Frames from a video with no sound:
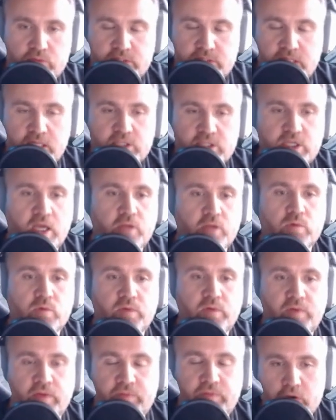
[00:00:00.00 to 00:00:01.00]
shard,
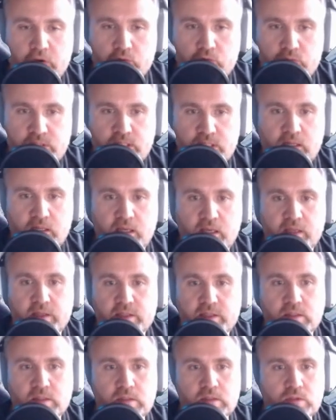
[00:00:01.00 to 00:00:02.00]
refined fire crystal, and
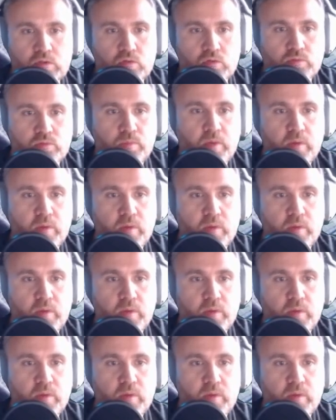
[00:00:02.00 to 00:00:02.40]
essence stone.